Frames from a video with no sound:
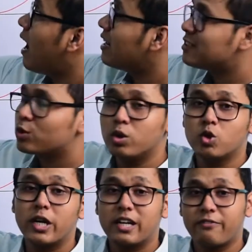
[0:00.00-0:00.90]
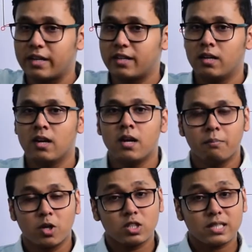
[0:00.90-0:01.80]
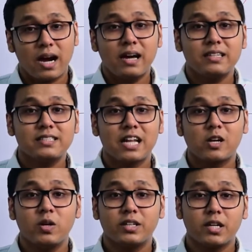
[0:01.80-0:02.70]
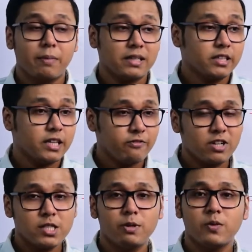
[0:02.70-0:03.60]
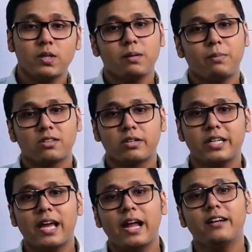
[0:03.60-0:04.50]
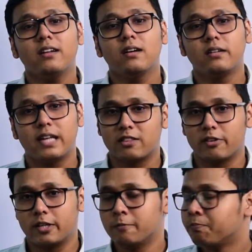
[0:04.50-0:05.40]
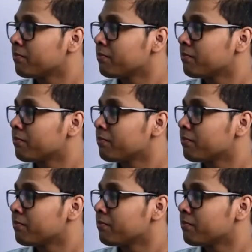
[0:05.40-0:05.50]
R is going to get affected, because R is calculated by the difference between the birth rate and death rate.